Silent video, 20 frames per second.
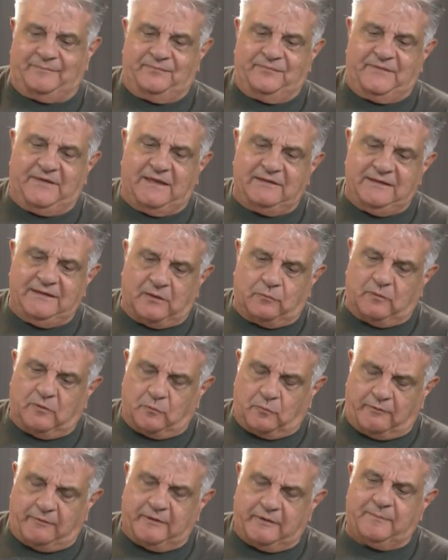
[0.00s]
and yeah, we're
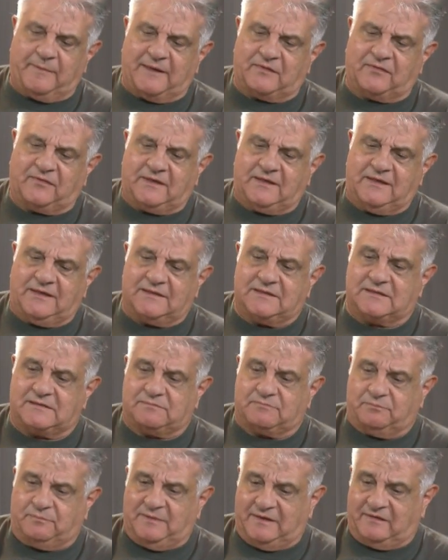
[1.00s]
worried about the
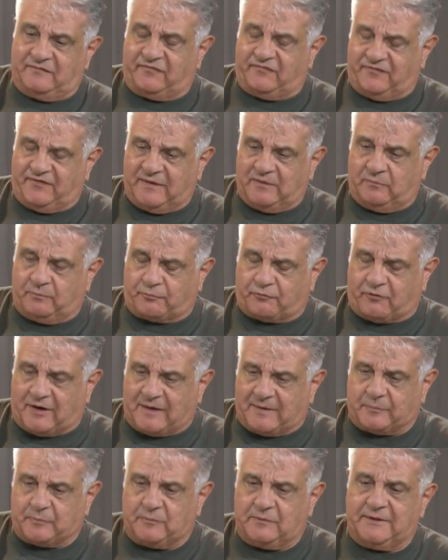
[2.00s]
kids being fed
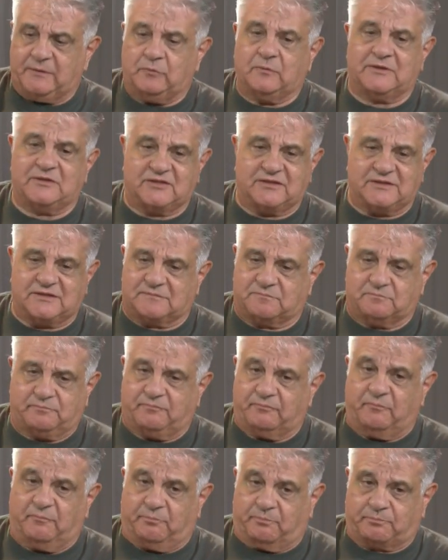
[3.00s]
properly, which is
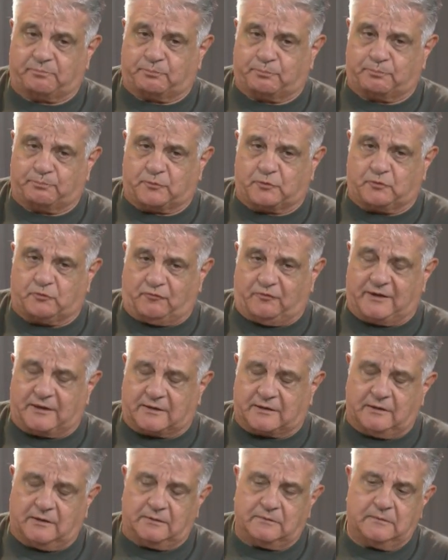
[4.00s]
important
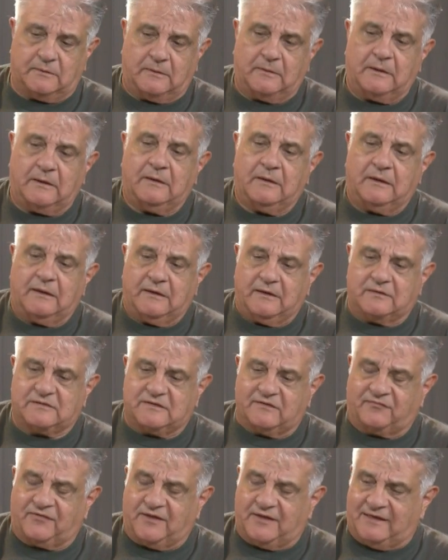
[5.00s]
critical. though it is.
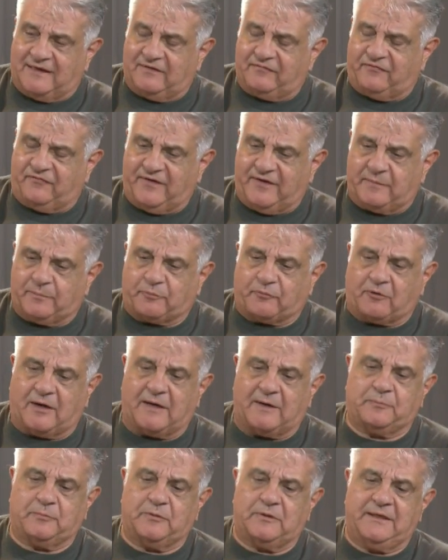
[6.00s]
It's if they're not fed
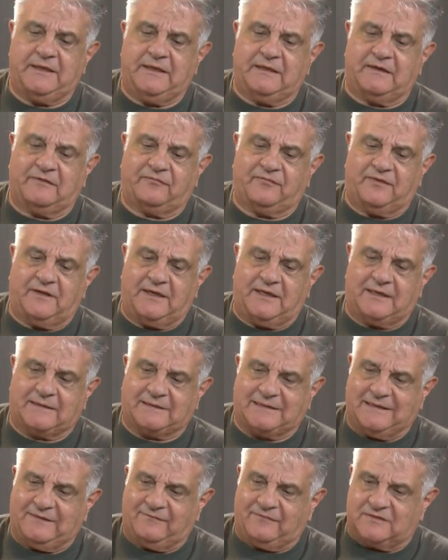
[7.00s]
properly and if they're not
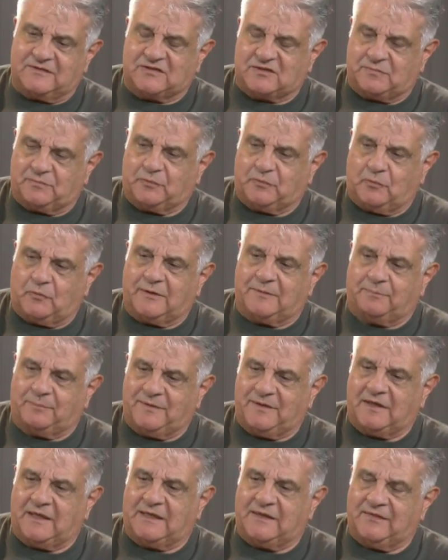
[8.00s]
given support
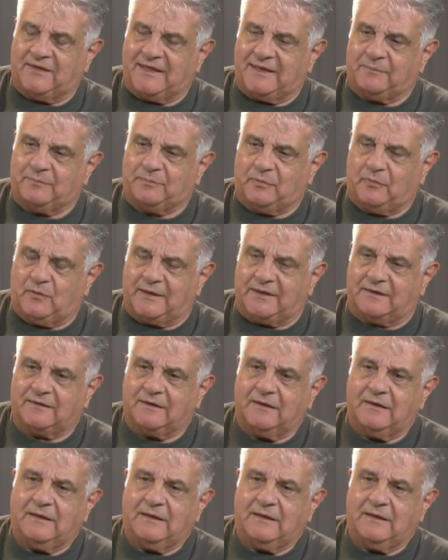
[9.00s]
beyond that point,